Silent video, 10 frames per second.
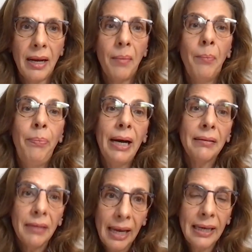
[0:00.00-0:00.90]

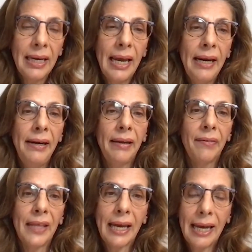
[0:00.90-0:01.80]
But again,
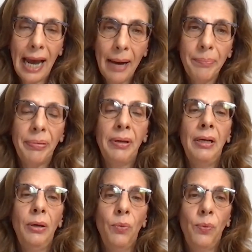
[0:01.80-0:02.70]
the gap
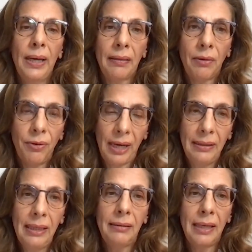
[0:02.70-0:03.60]
with
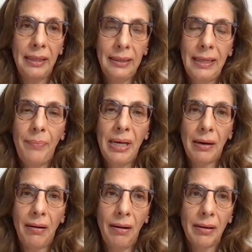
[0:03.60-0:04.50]
credit and debit
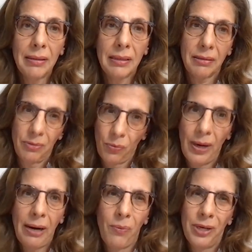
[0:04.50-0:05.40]
cards,
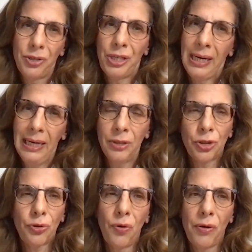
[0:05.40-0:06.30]
which
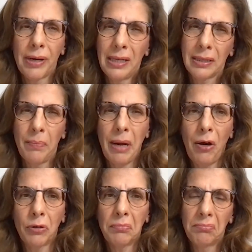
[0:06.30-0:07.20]
in-store is
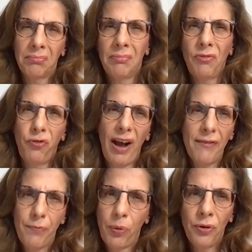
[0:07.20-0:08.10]
about
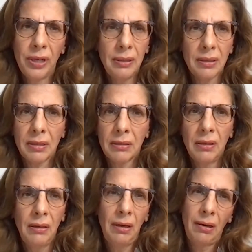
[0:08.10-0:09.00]
5 points.
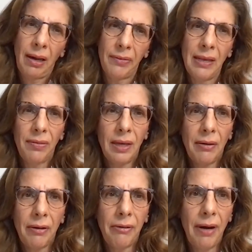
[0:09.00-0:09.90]
I think
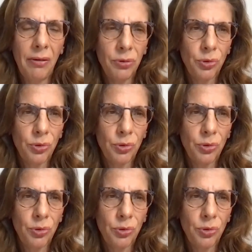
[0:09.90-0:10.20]
they're around